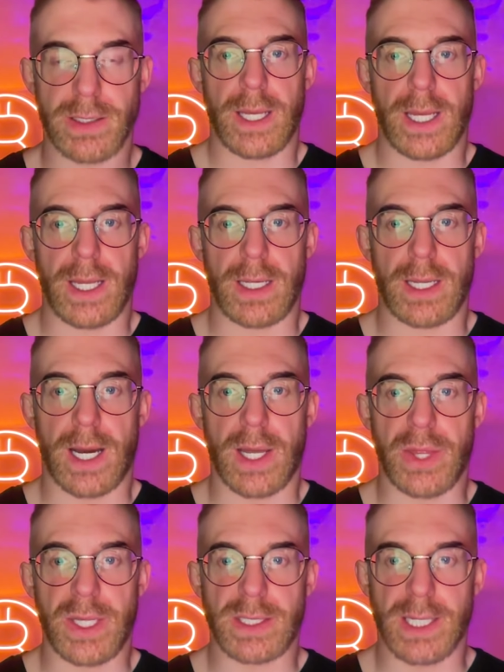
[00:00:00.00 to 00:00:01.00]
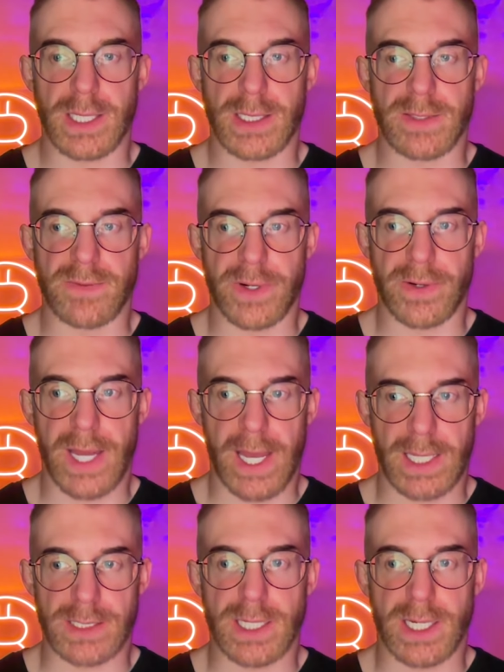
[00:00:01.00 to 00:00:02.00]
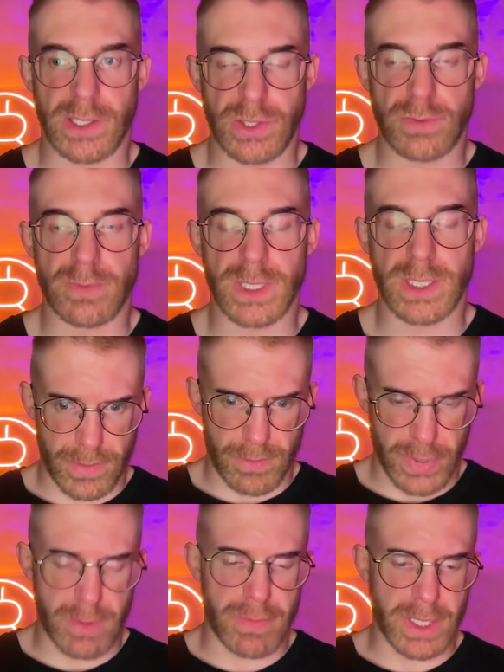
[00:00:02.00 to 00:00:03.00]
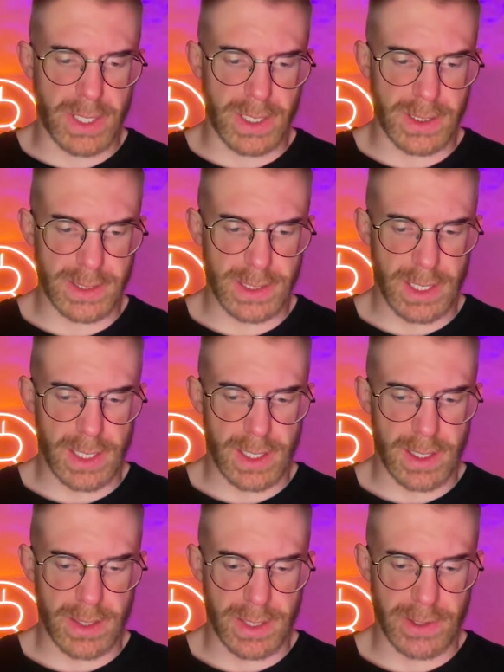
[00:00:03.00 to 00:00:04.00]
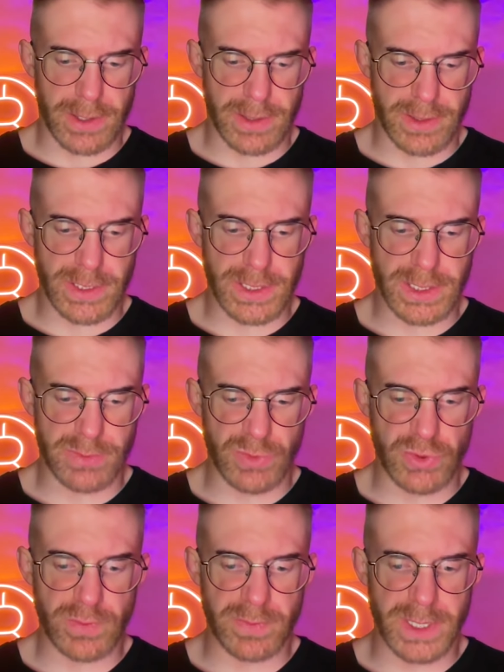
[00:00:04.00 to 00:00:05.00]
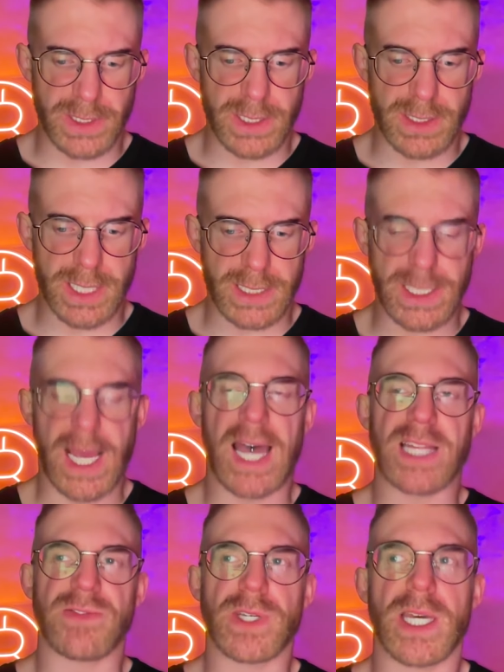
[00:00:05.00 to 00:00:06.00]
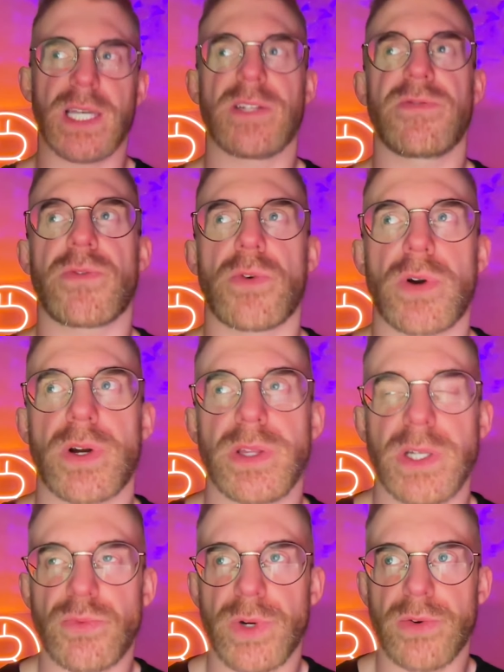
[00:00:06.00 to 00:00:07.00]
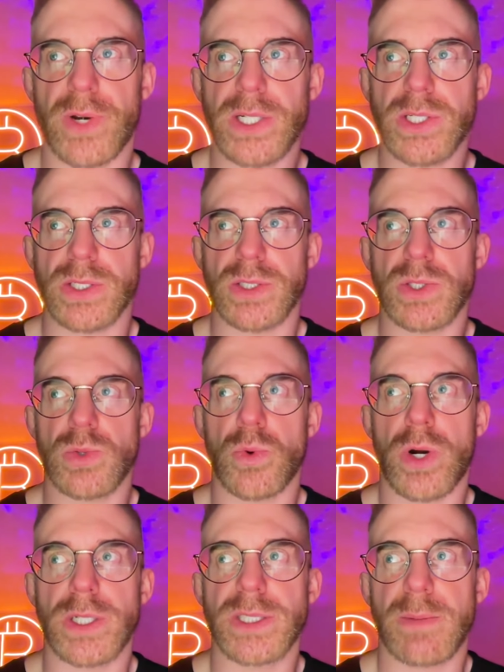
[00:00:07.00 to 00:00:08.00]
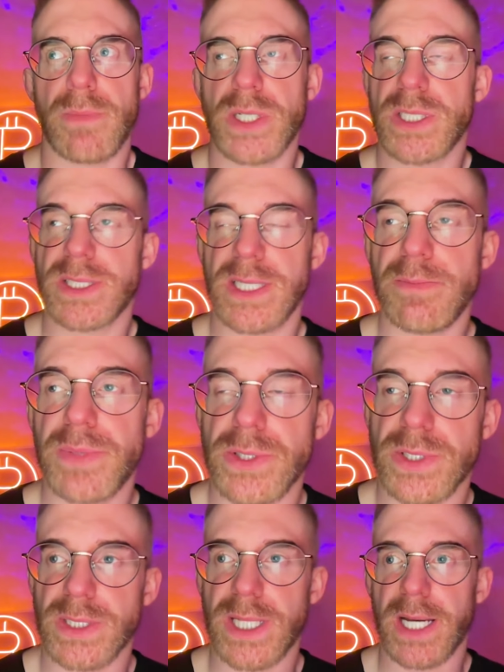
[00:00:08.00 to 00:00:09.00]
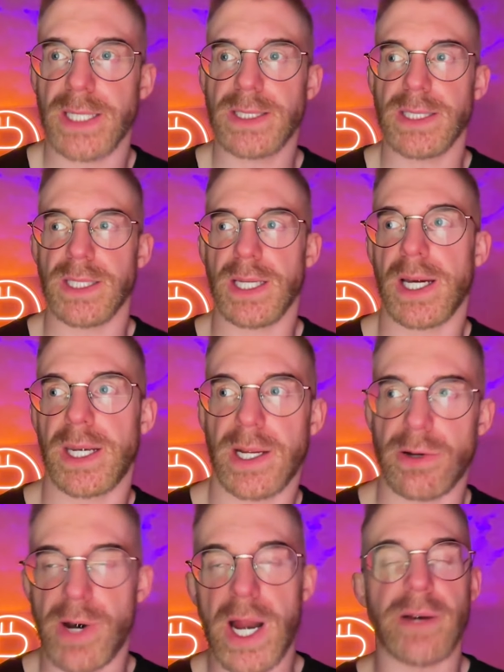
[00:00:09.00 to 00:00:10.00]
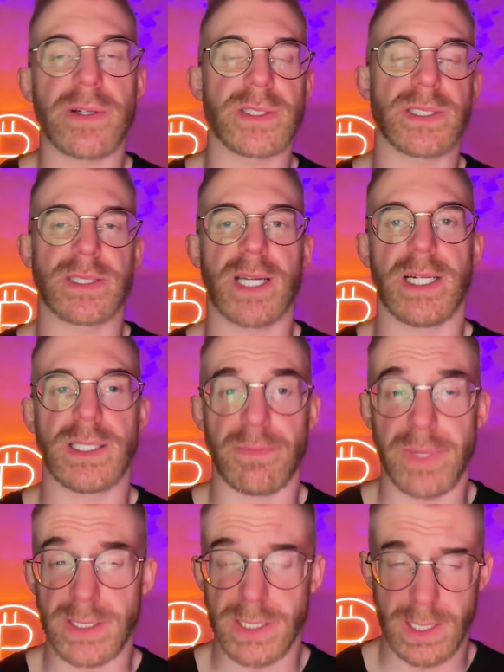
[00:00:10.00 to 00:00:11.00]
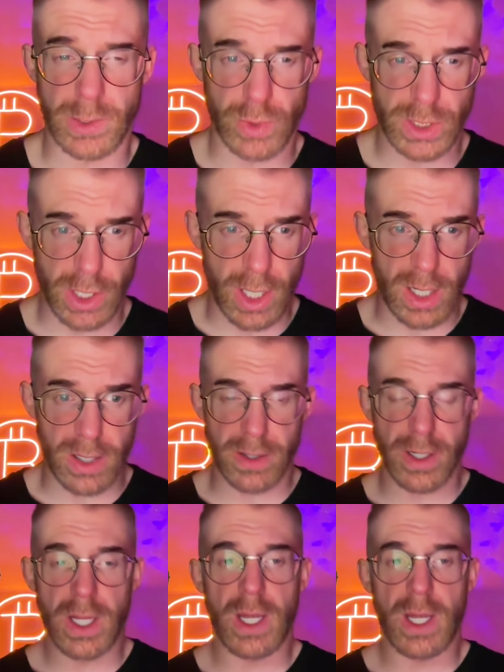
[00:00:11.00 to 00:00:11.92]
and I think that is very anti-human b- because uh, there there is this movement that advocates for the regression towards a much simpler society, an agrarian society, basically, which our